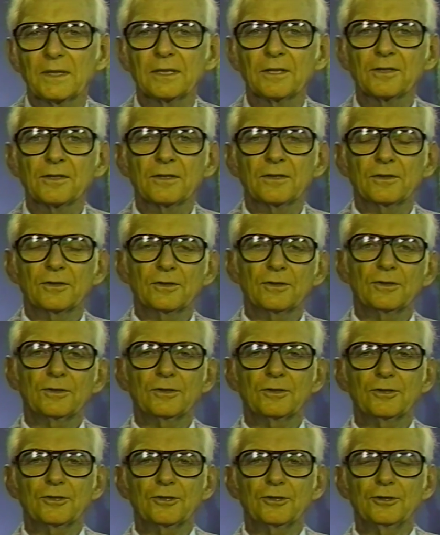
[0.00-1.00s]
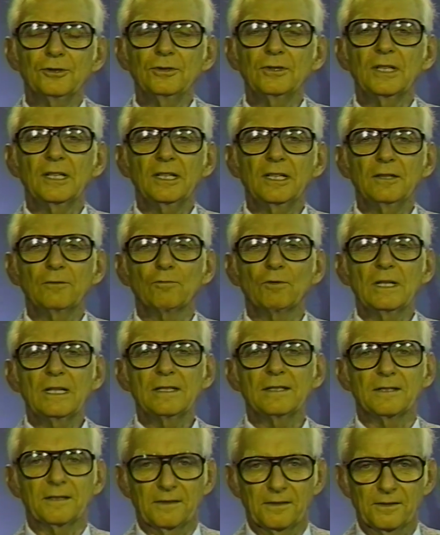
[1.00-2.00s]
there are 2 key
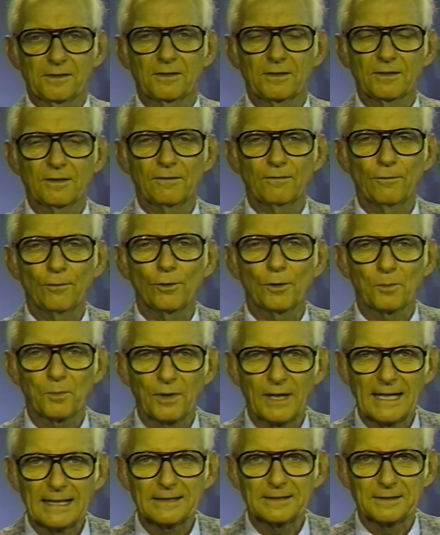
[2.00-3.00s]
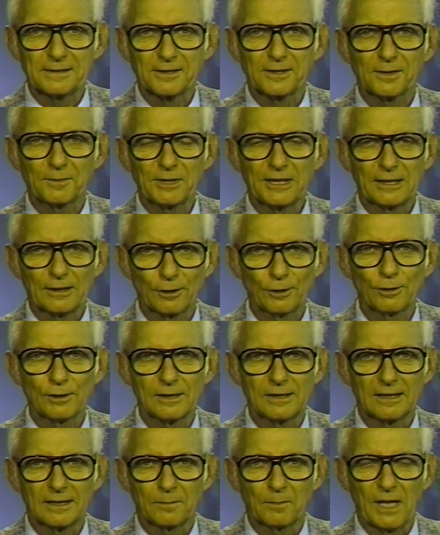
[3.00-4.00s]
reasons for practice to be included
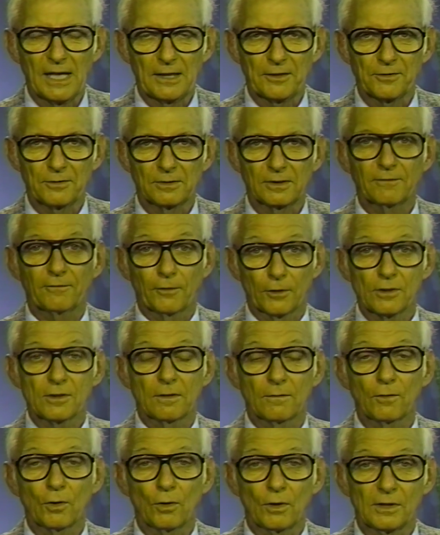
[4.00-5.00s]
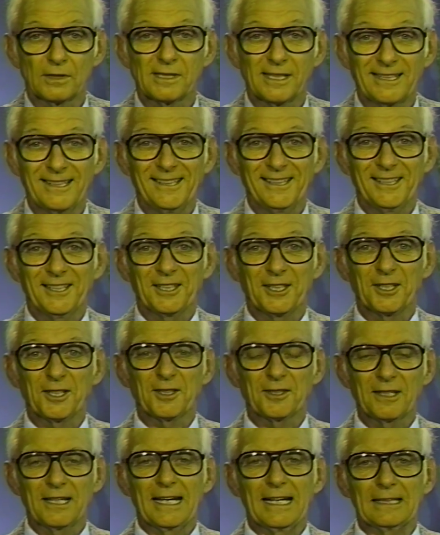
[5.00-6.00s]
in the module. The first, of course,
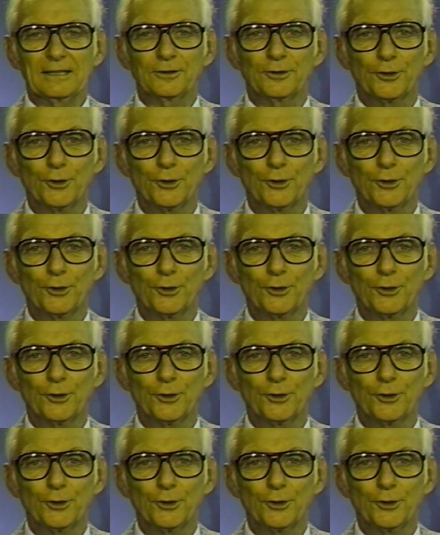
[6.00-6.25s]
is that